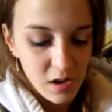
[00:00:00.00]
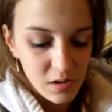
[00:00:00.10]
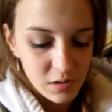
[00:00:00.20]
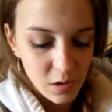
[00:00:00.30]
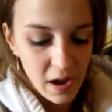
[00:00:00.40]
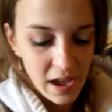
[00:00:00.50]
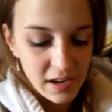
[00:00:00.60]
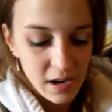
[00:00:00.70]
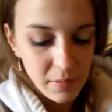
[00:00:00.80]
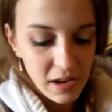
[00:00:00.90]
So I ended
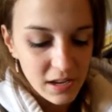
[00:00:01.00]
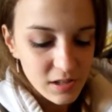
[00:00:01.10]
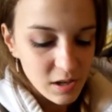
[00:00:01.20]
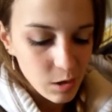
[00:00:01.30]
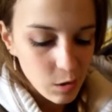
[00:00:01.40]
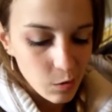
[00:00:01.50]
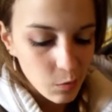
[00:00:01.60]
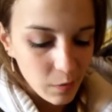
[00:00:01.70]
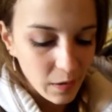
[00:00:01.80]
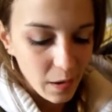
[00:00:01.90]
up getting 2
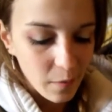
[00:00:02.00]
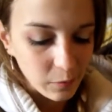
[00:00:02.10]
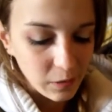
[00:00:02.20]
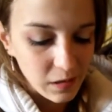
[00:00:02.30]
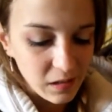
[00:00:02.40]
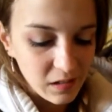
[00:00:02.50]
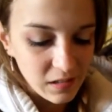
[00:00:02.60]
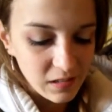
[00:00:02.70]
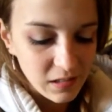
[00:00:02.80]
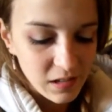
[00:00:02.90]
when I only
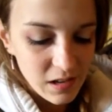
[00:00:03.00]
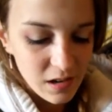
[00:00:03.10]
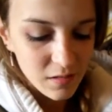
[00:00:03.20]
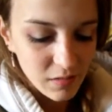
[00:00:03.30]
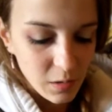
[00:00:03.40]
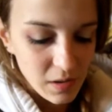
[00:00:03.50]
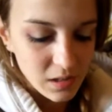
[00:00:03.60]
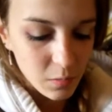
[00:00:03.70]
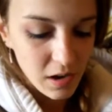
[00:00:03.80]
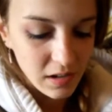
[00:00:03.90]
requested 1.